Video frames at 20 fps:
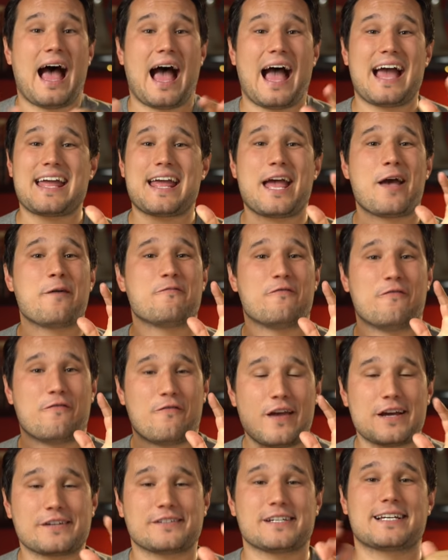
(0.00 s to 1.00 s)
I am
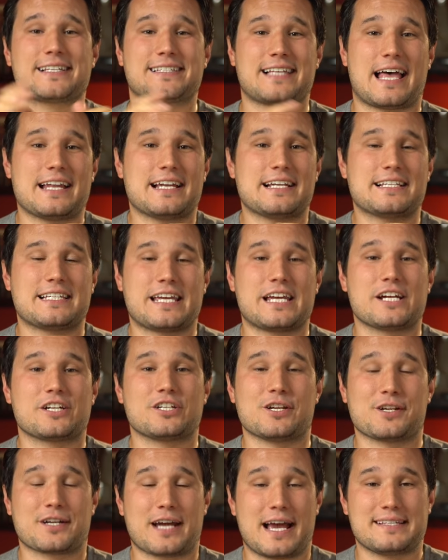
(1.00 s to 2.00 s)
very excited to hear
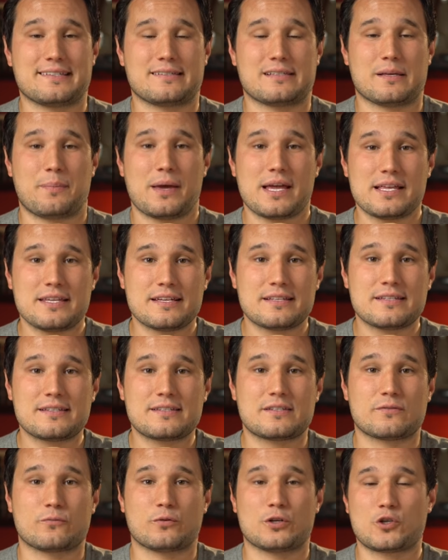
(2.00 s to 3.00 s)
your guys'
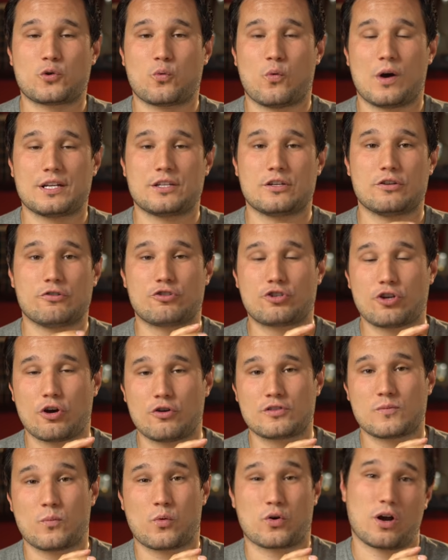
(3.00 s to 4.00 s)
opinions, which one you
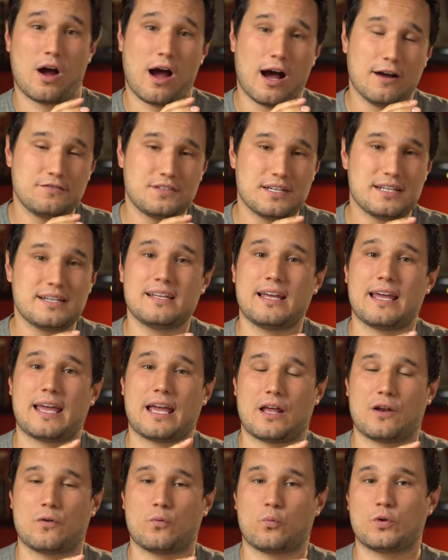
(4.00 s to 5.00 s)
chose more often
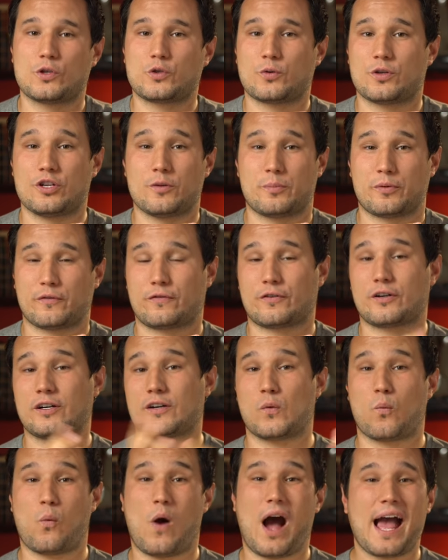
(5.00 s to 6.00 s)
and which one you prefer
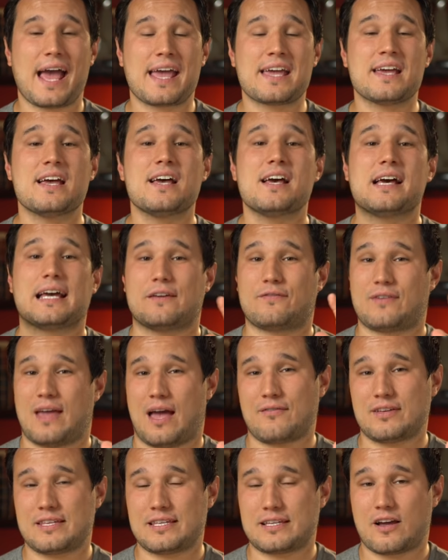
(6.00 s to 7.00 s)
and why. If you
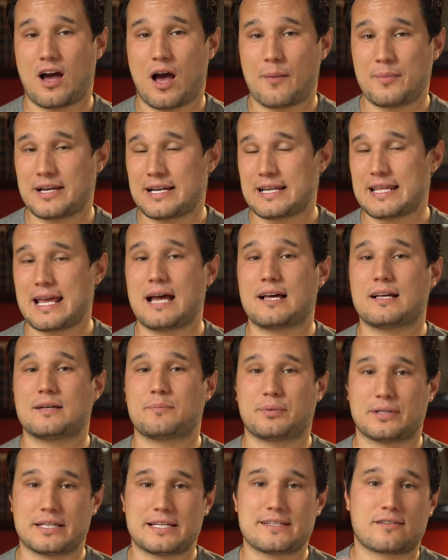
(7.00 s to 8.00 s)
haven't commented
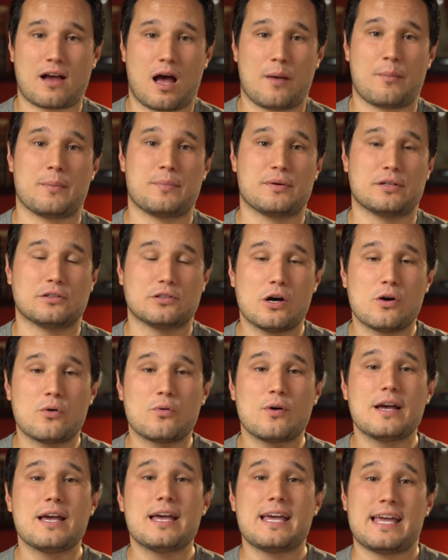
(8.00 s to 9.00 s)
yet, please comment
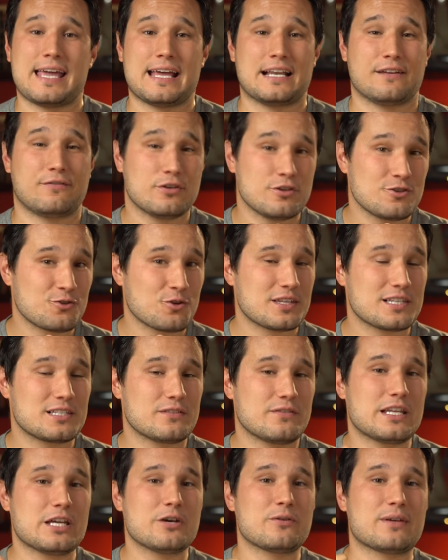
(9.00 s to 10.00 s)
below. And if you enjoyed
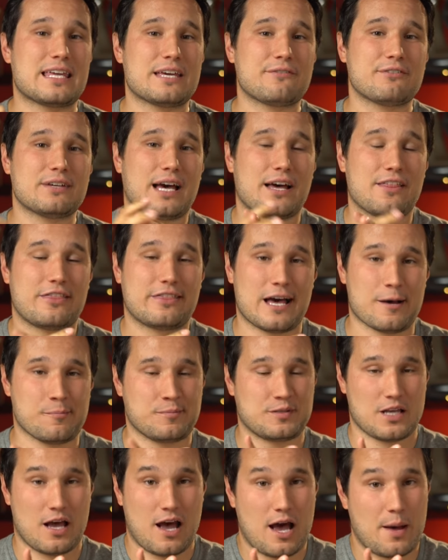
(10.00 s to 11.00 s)
this video, give it a
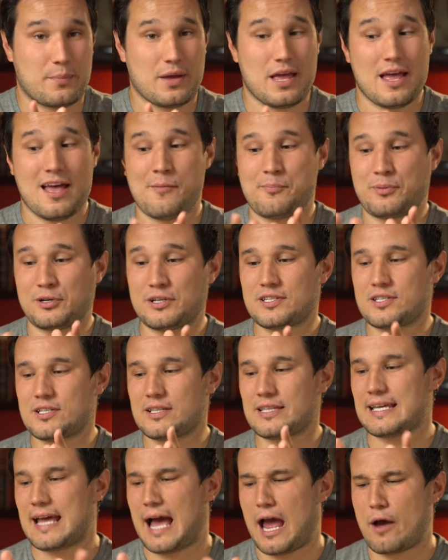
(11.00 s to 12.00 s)
thumbs up.
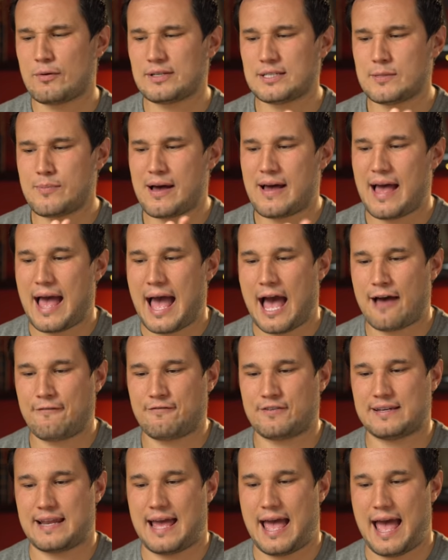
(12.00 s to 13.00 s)
Personally, I was about
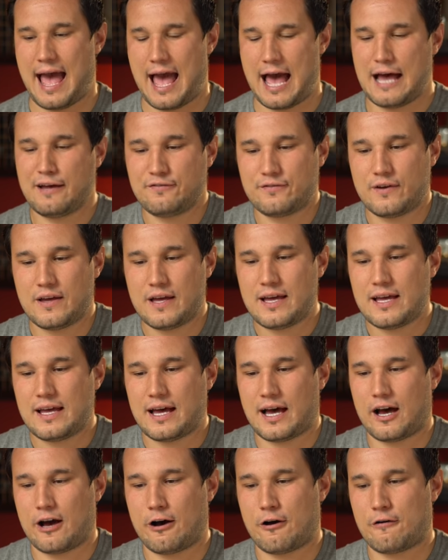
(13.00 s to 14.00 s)
half and half.
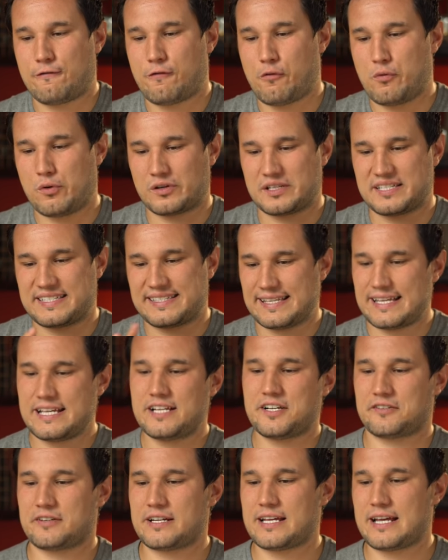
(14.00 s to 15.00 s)
Uh, for
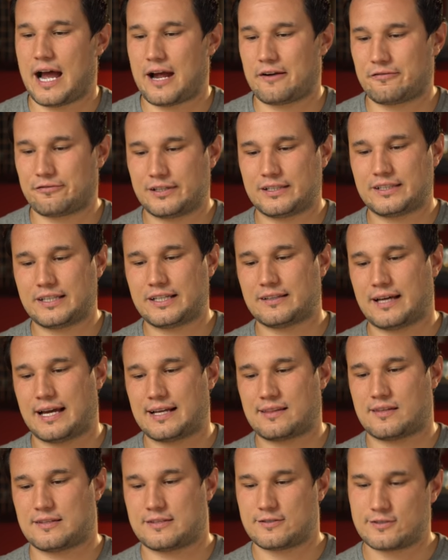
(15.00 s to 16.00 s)
scenery, I really
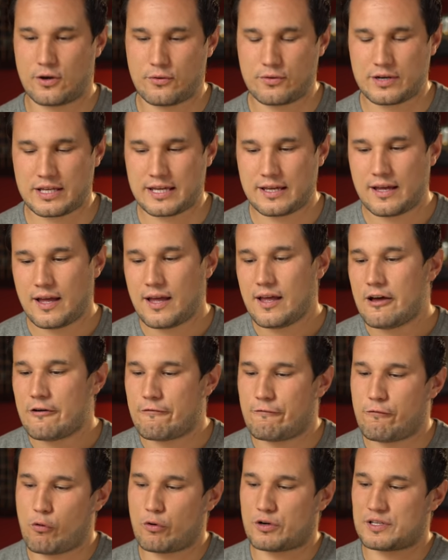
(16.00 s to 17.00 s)
like the Sony.
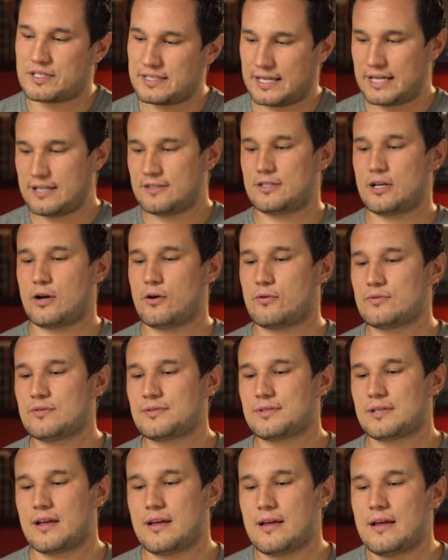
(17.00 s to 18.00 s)
For skin
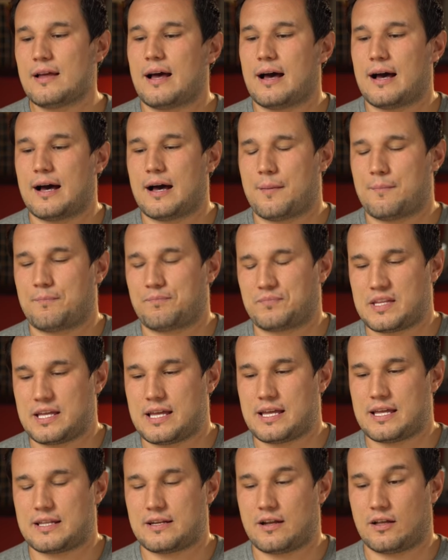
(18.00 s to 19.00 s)
tones, um,
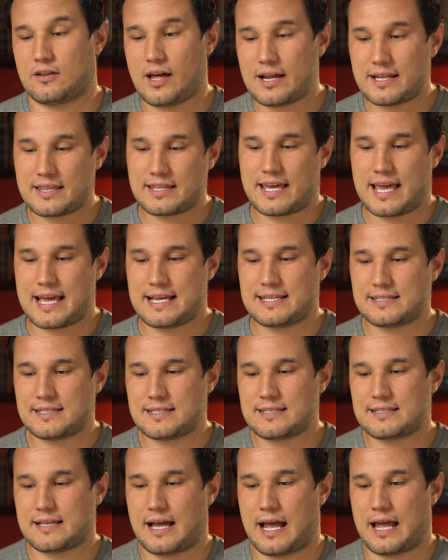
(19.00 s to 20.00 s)
in a lot of the
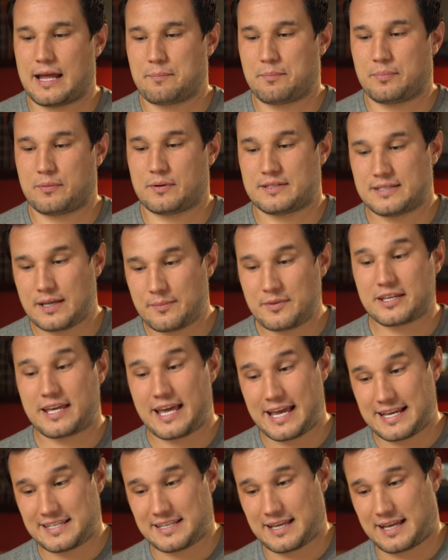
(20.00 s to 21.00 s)
cases, I in some of the
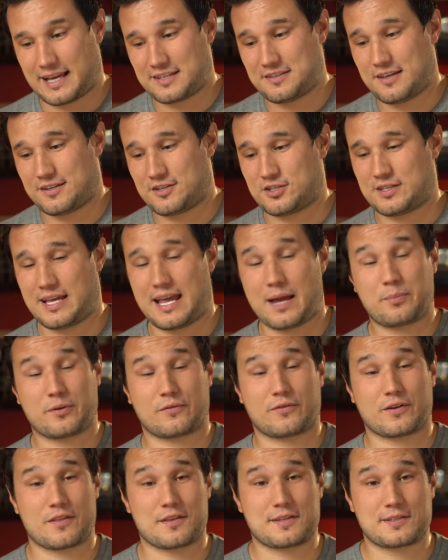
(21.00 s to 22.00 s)
cases, I guess I should say, I
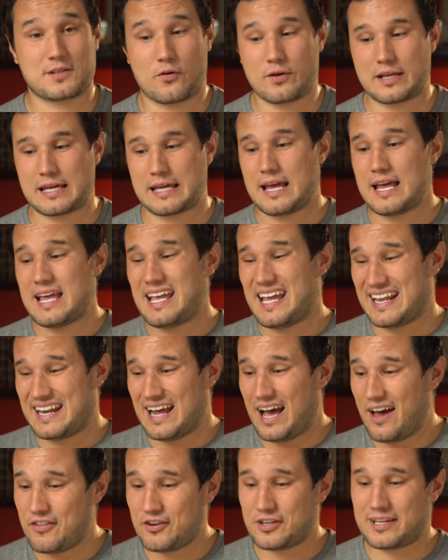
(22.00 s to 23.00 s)
prefer the Sony.
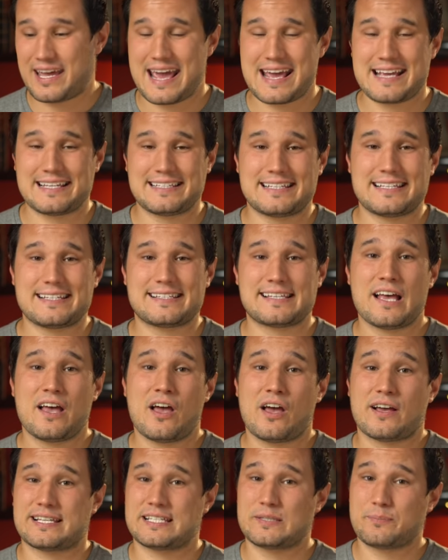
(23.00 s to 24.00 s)
In other cases,
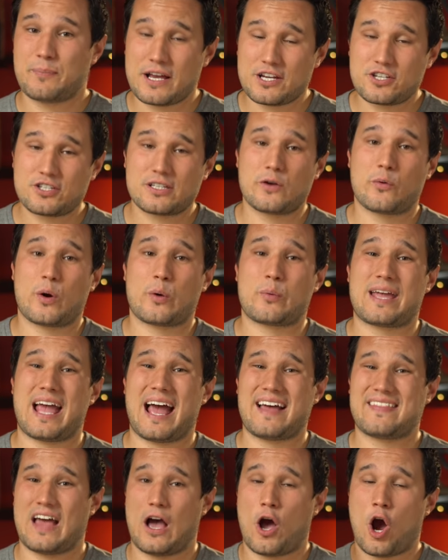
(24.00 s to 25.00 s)
especially where we
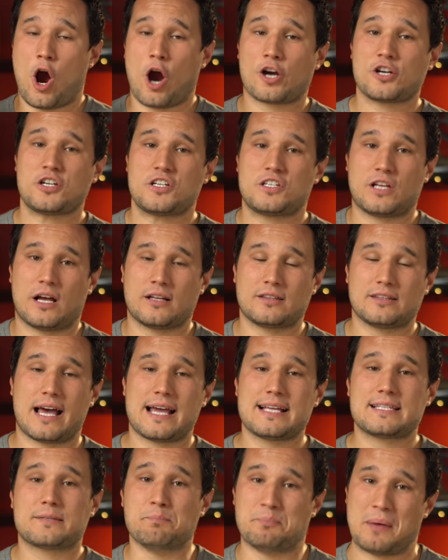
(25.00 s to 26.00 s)
had that harsh
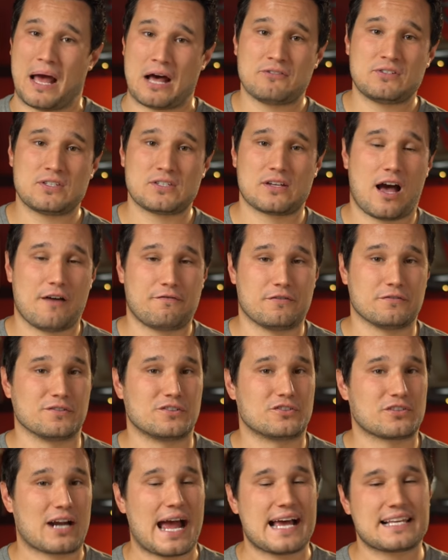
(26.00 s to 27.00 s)
sunlight, light bouncing off
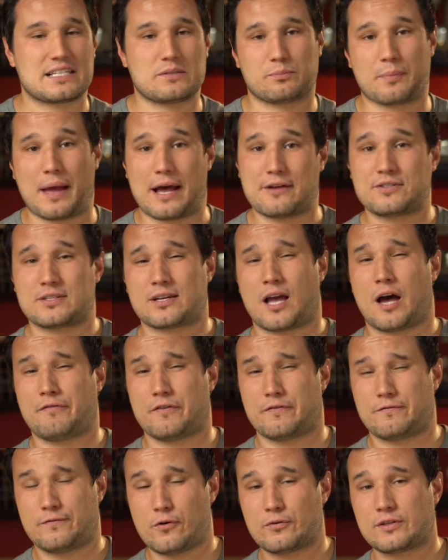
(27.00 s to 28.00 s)
of grass, bouncing
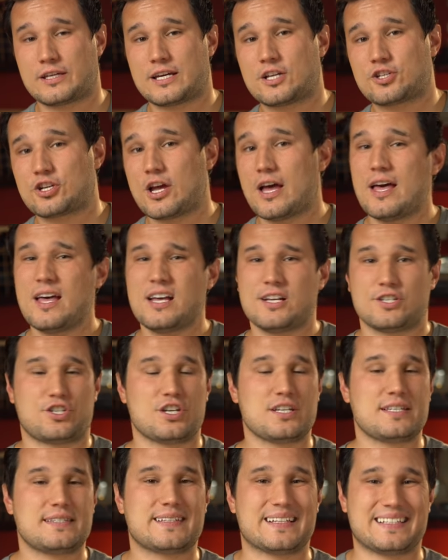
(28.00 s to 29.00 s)
off of foliage.
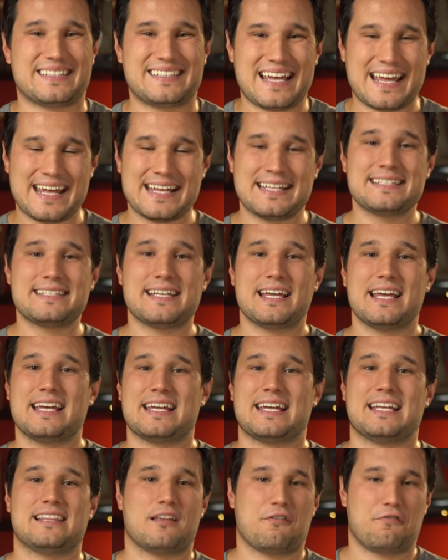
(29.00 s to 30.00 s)
Just the tint
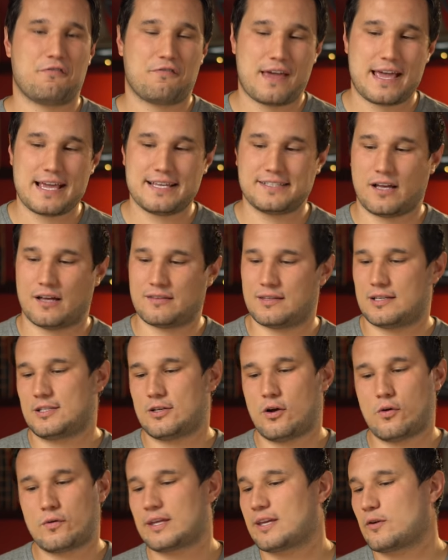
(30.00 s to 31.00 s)
in the face on the
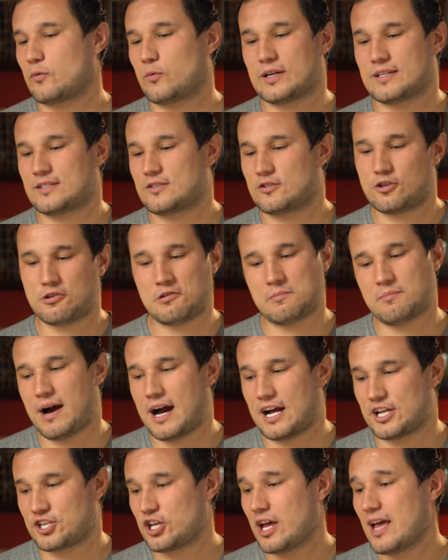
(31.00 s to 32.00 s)
Sony was too
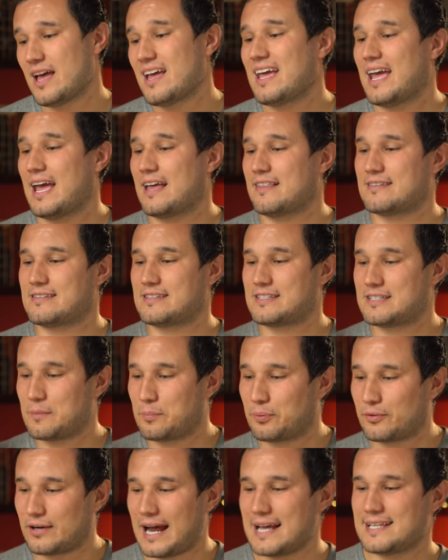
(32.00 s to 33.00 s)
much. And
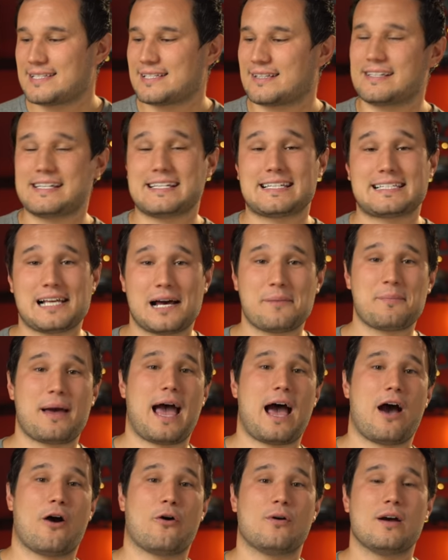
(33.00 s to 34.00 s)
surprisingly,
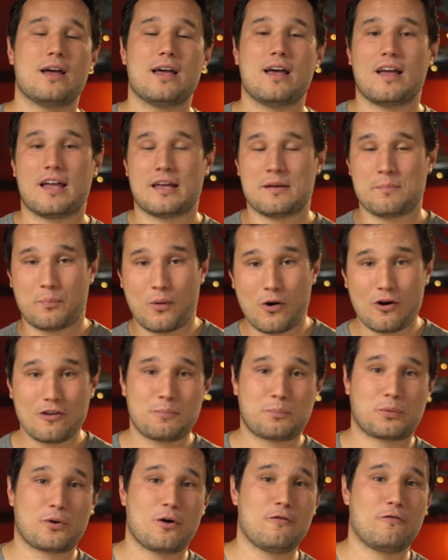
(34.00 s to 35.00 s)
somehow, in
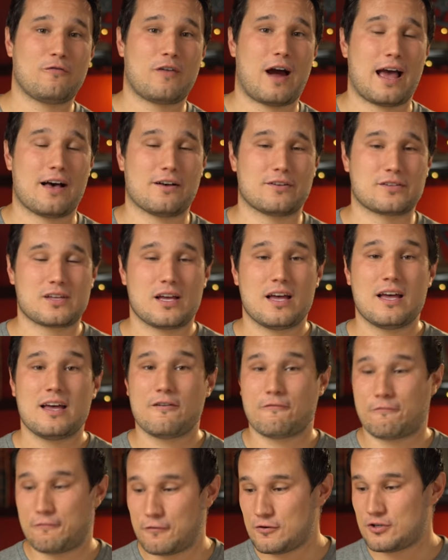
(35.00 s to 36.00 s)
both profiles,
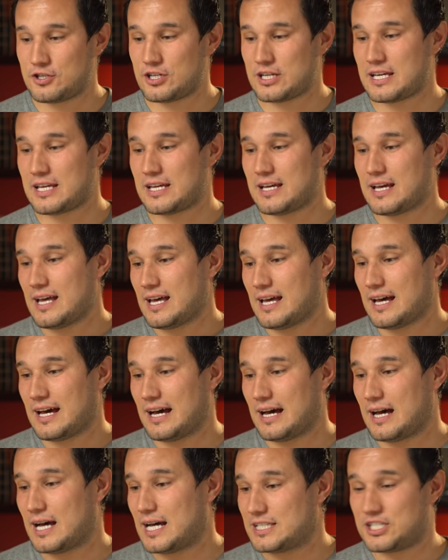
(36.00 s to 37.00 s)
Fuji
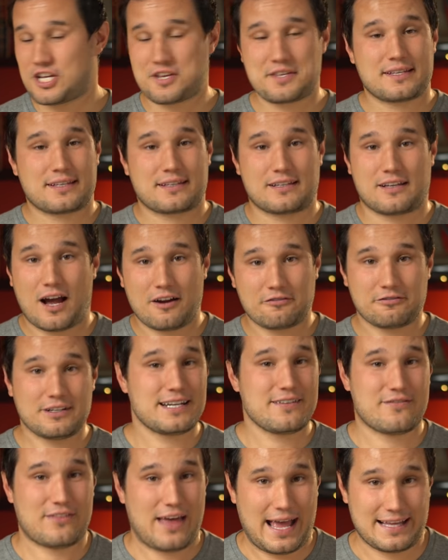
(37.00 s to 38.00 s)
uh, just got
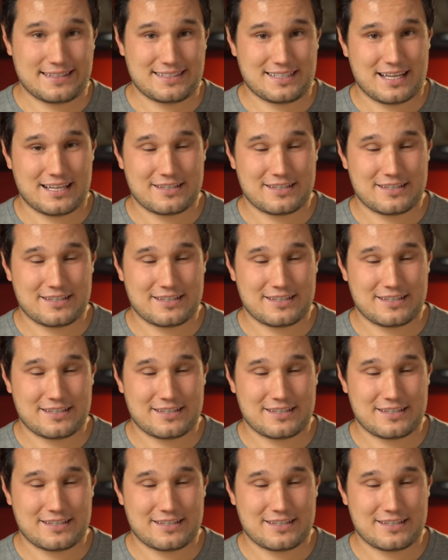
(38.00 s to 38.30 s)
rid of that.